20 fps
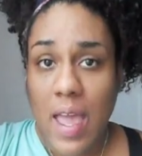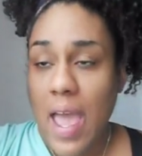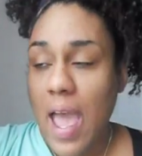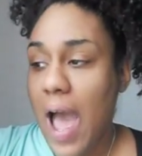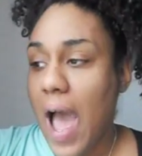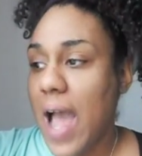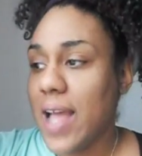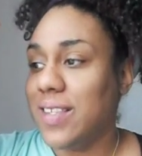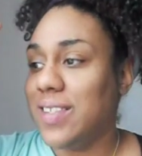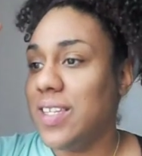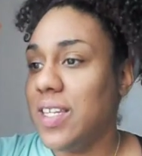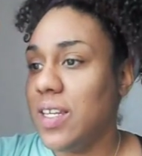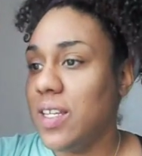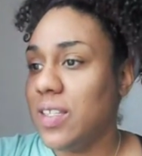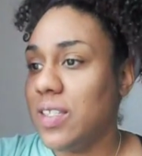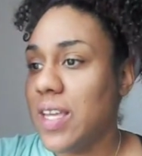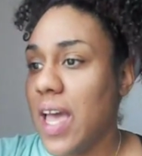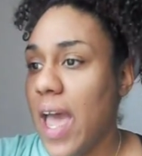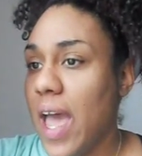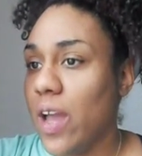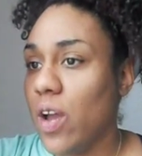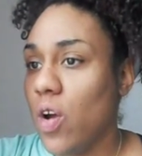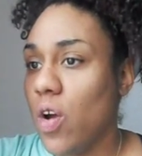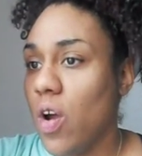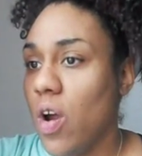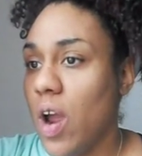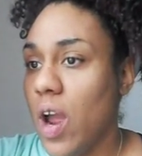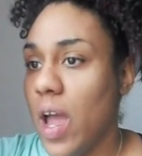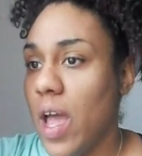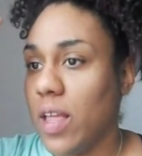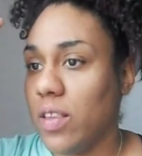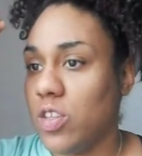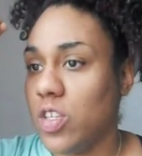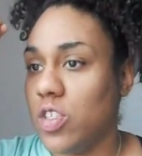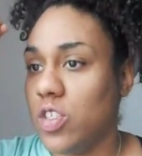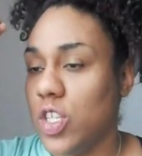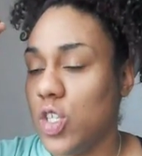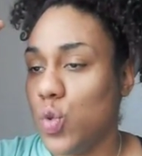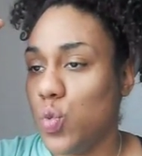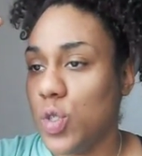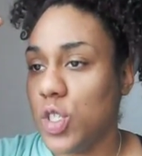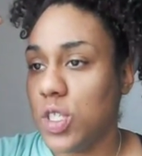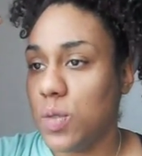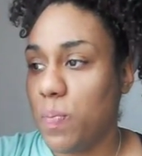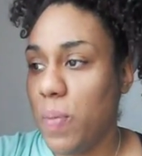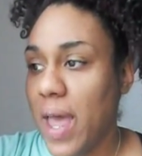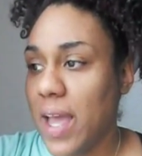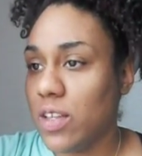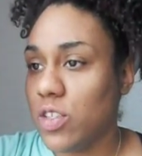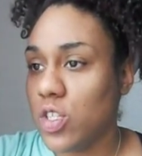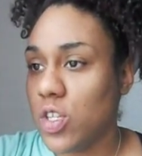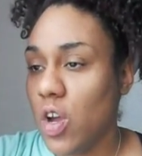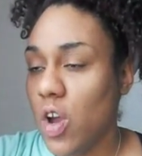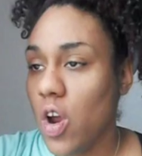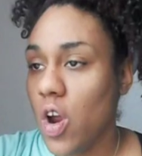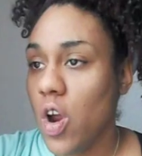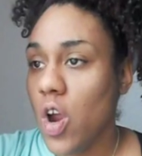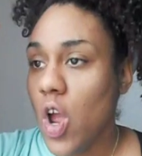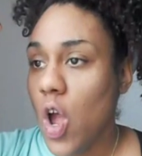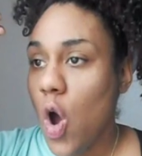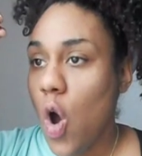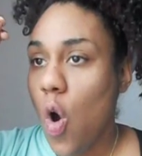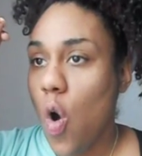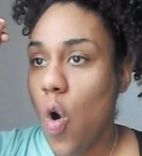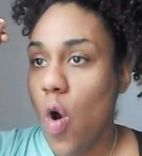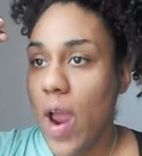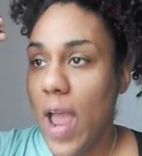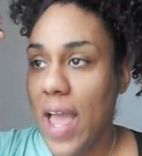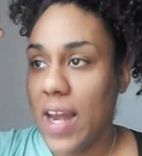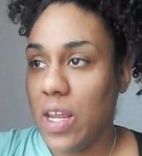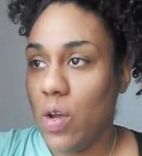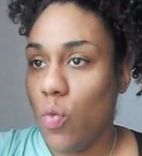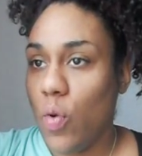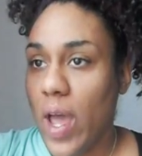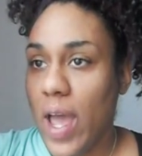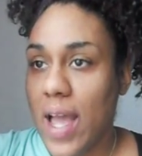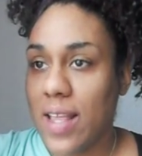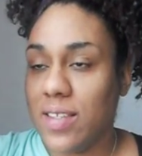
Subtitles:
I didn't tag her to disrespect her or any way.